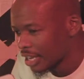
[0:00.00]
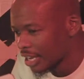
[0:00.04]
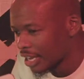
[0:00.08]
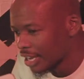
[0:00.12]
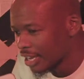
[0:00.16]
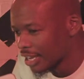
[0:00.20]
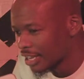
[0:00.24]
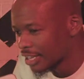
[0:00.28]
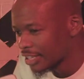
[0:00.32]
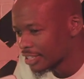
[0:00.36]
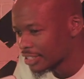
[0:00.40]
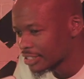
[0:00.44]

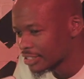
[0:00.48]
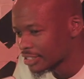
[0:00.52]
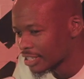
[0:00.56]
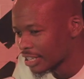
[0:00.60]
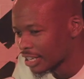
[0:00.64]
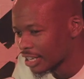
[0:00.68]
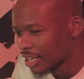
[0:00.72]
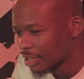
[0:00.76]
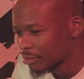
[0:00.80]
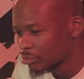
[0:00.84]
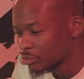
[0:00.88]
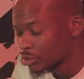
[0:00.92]
And
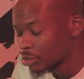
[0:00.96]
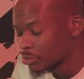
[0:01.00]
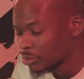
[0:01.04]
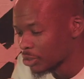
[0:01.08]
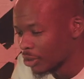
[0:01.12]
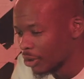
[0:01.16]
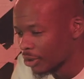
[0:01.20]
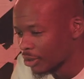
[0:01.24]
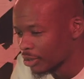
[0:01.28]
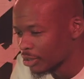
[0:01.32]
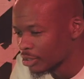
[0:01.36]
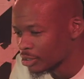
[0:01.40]
to be
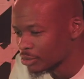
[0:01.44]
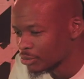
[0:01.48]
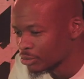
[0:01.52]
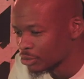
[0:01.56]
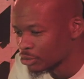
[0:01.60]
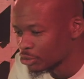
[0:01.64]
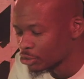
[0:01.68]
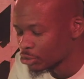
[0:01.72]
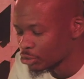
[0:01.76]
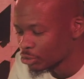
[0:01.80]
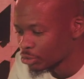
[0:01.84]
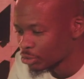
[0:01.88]
honest
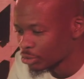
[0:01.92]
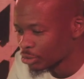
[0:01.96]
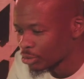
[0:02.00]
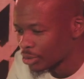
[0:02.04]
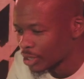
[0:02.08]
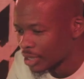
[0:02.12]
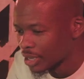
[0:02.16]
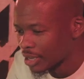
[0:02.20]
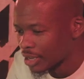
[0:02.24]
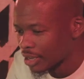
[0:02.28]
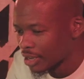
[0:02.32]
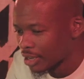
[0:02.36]
with you,
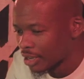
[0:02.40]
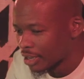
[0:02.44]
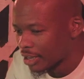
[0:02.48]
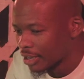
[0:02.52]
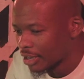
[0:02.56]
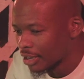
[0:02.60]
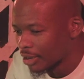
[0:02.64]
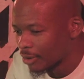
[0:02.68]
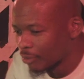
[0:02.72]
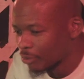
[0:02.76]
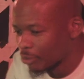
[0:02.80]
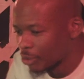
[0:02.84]

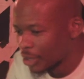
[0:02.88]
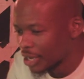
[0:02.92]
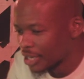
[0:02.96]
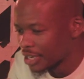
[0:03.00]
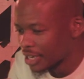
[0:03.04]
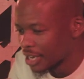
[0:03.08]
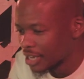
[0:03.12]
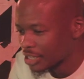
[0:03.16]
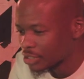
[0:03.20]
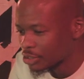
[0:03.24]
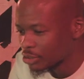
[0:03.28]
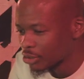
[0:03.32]
when
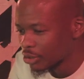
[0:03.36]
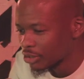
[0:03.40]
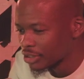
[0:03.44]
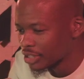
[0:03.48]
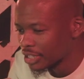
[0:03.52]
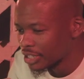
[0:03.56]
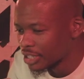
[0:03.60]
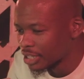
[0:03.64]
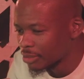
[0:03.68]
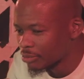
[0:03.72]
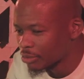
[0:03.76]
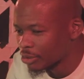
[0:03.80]
I saw
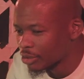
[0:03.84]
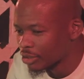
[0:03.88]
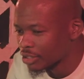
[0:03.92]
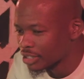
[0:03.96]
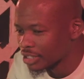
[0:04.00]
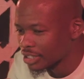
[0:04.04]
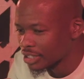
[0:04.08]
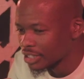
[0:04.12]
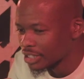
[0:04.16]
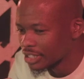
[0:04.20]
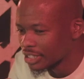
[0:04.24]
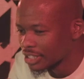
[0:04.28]
the name
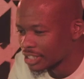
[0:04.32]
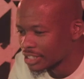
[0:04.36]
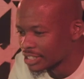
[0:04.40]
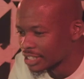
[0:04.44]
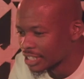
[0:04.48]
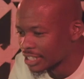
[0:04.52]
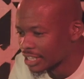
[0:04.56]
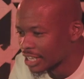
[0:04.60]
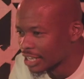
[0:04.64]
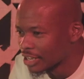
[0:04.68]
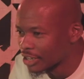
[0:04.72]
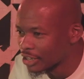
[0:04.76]
Cornelius
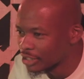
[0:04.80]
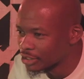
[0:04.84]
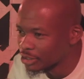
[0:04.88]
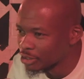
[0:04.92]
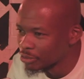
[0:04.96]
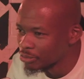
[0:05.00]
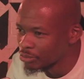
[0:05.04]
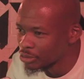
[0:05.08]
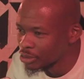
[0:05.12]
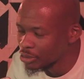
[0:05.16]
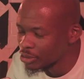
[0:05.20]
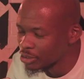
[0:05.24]
and I heard the
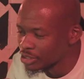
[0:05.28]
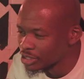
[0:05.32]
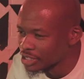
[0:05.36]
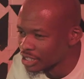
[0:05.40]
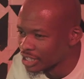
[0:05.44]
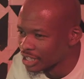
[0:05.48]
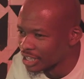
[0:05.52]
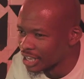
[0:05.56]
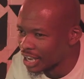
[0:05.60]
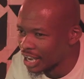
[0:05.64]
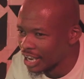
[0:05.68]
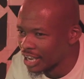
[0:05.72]

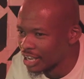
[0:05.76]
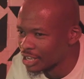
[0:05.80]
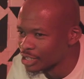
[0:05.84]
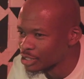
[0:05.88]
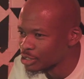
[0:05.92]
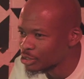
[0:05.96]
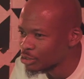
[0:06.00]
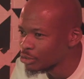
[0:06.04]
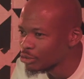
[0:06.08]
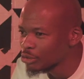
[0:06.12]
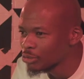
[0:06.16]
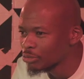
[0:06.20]
music, I
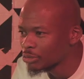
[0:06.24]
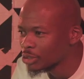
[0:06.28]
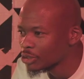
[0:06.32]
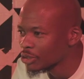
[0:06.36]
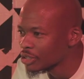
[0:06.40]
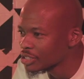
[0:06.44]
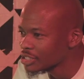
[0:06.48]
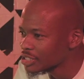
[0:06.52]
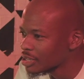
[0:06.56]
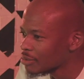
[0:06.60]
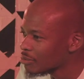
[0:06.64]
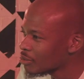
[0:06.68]
assumed it
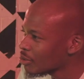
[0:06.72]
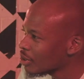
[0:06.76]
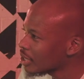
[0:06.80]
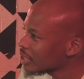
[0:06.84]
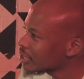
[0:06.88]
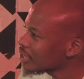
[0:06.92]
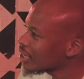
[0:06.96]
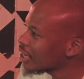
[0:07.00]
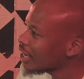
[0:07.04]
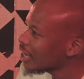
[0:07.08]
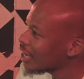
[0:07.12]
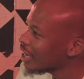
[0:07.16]
was some
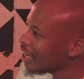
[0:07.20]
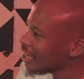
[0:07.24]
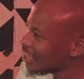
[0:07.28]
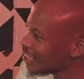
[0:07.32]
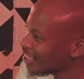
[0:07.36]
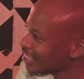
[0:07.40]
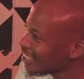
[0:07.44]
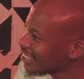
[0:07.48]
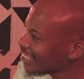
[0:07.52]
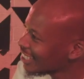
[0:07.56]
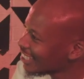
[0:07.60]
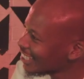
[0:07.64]
white guy.
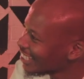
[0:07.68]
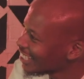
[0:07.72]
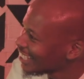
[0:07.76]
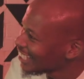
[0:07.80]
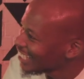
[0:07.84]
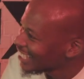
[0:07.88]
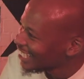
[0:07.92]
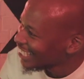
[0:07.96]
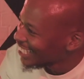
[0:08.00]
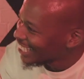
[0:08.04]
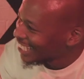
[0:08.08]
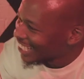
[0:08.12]

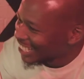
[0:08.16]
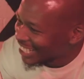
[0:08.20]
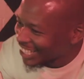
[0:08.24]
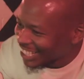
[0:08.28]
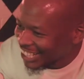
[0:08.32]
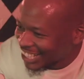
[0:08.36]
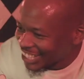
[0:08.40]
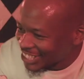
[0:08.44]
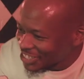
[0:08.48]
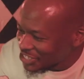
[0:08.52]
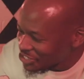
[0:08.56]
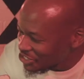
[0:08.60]

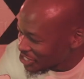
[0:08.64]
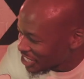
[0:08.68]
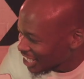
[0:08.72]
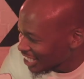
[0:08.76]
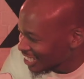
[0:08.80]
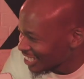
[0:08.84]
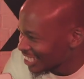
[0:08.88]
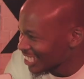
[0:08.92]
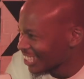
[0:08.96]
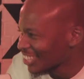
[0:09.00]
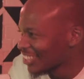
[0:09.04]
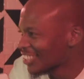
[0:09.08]
Do you
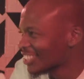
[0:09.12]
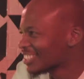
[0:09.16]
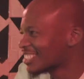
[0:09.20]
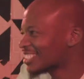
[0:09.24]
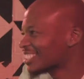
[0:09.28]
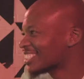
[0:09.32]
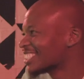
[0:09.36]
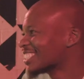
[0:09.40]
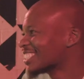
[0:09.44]
get it a lot?